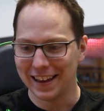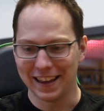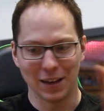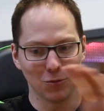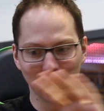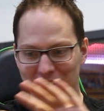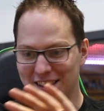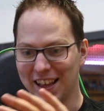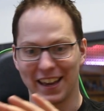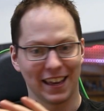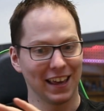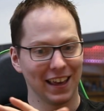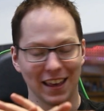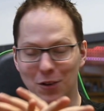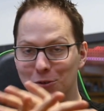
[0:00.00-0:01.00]
It
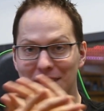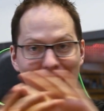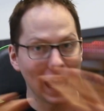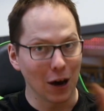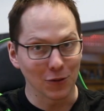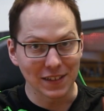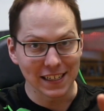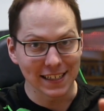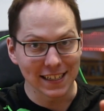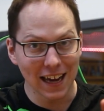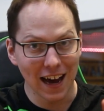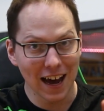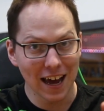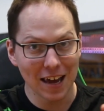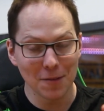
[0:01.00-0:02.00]
was counting
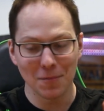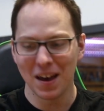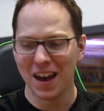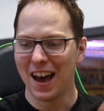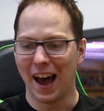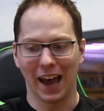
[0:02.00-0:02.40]
time.